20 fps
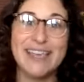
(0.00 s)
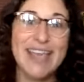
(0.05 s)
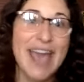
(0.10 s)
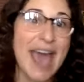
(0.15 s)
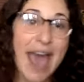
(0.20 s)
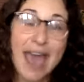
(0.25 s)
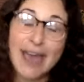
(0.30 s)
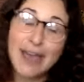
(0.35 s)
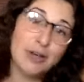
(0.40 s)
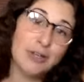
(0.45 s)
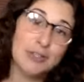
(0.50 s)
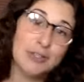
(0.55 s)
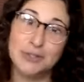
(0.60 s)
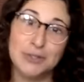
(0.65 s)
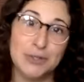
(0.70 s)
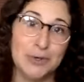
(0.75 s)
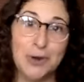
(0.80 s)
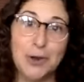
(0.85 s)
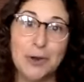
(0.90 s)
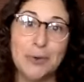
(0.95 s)
yeah, I also
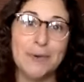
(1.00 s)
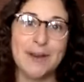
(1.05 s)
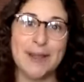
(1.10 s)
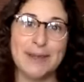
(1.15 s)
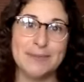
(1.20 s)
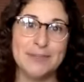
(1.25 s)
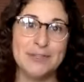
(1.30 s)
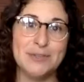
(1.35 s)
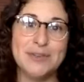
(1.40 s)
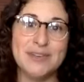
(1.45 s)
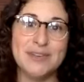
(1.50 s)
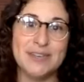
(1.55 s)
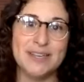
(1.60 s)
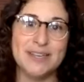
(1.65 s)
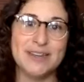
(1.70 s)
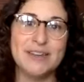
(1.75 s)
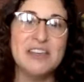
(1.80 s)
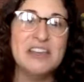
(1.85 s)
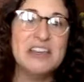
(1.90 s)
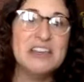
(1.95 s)
don't know what I'm doing
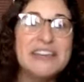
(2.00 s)
and